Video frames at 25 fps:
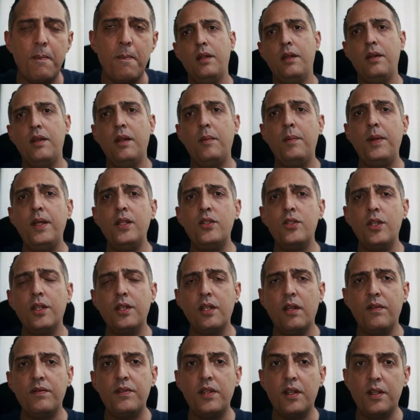The patient
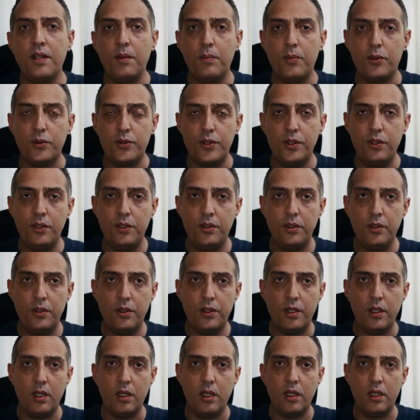after the
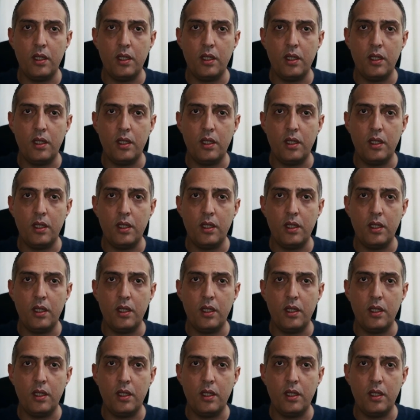procedure,